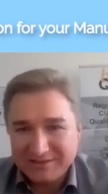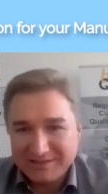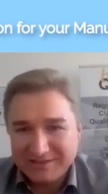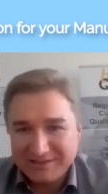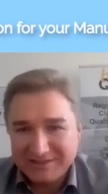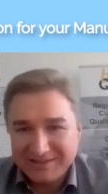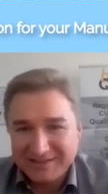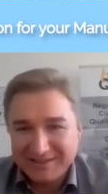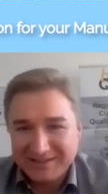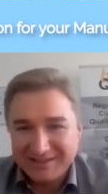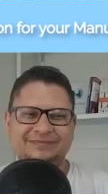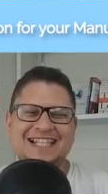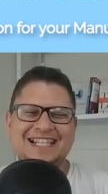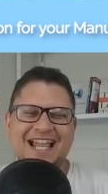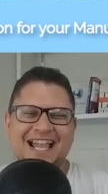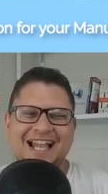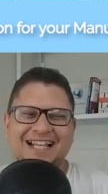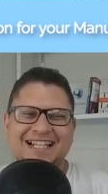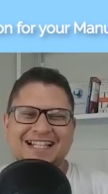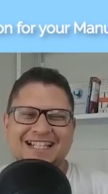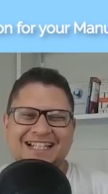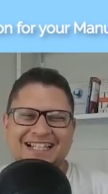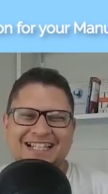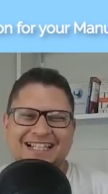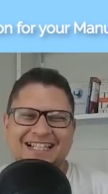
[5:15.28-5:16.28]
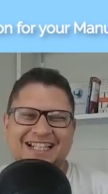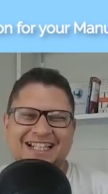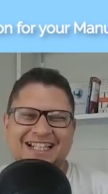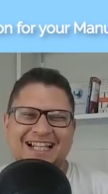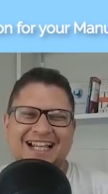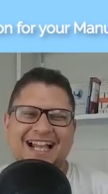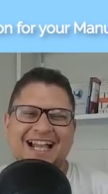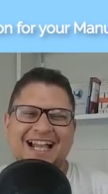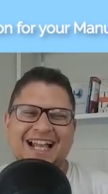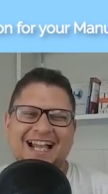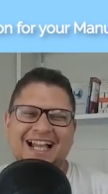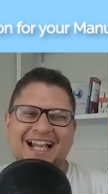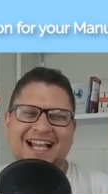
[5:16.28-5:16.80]
Yeah, exactly.
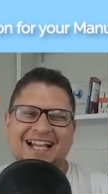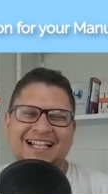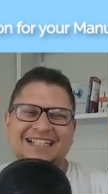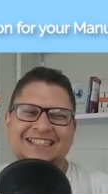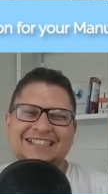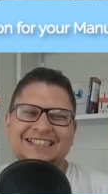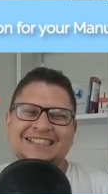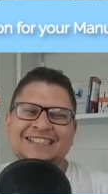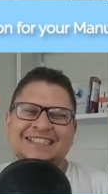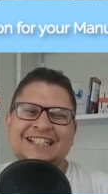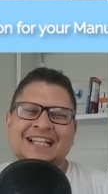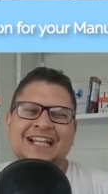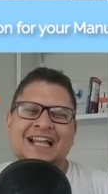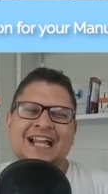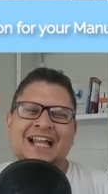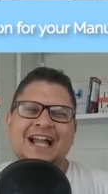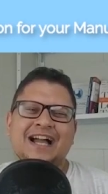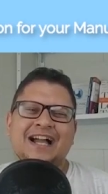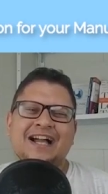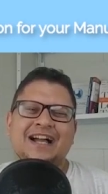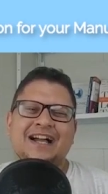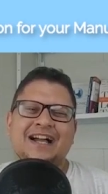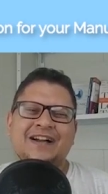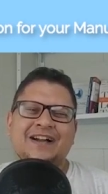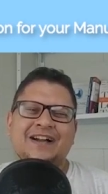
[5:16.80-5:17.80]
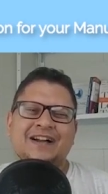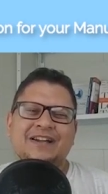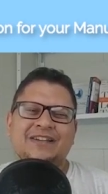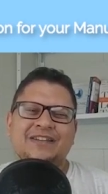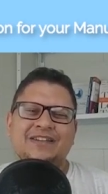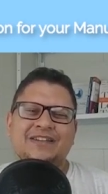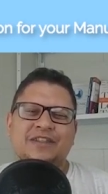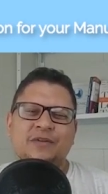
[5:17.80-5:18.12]
uh,